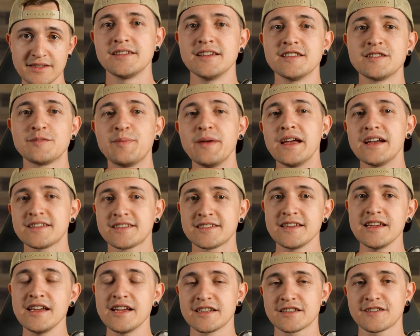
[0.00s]
Since
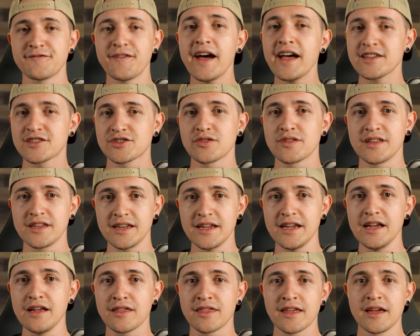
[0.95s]
BSC is faster than
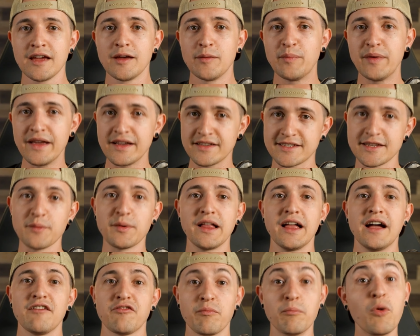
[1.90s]
ETH, BSC will
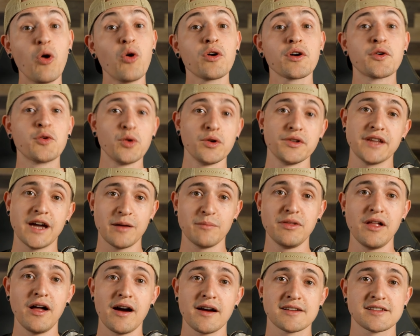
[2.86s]
have more
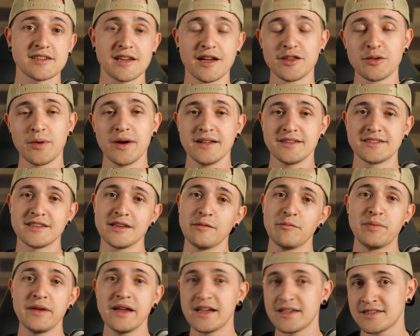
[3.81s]
cooldown blocks, otherwise
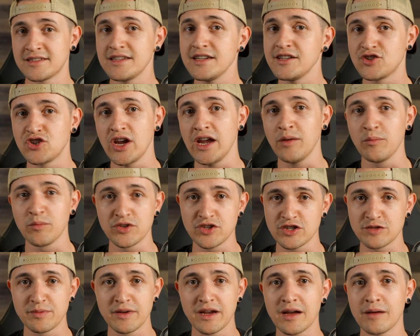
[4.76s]
the BSC chain would
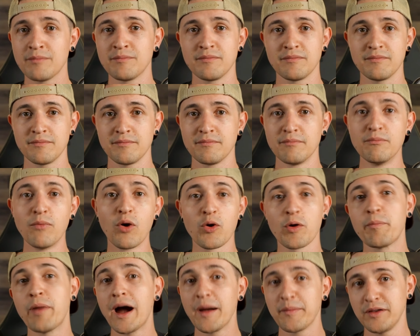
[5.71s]
just become
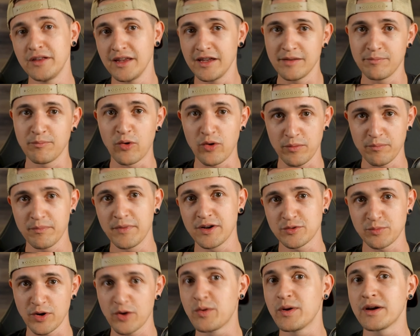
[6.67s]
more populated more
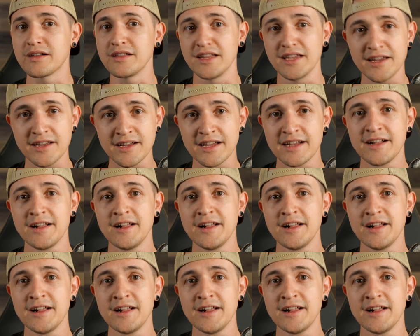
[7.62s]
much more quickly.